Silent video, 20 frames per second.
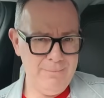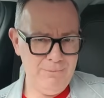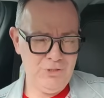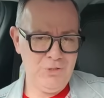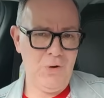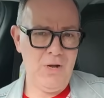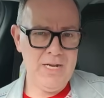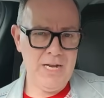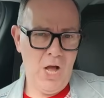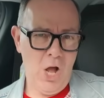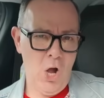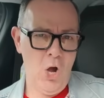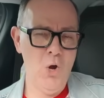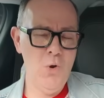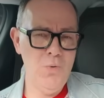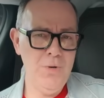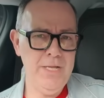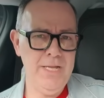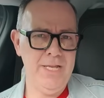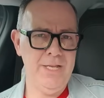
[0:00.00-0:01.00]
am trying to
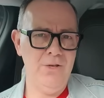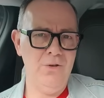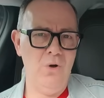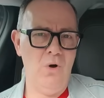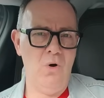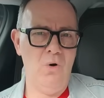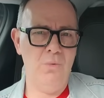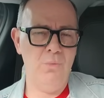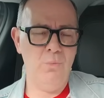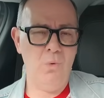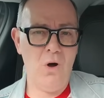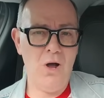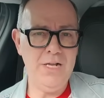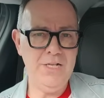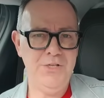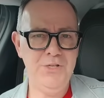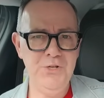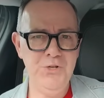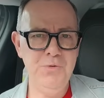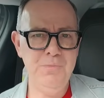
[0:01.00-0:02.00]
hone in on what
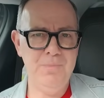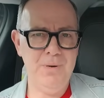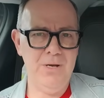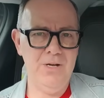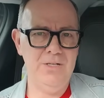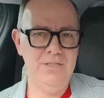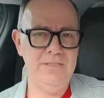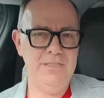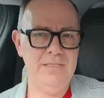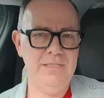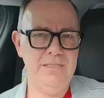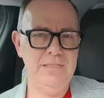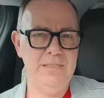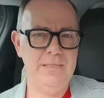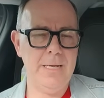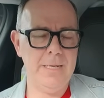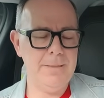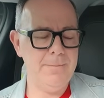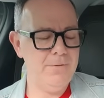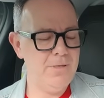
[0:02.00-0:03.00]
I do purchase
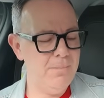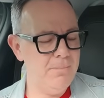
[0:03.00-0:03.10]
today,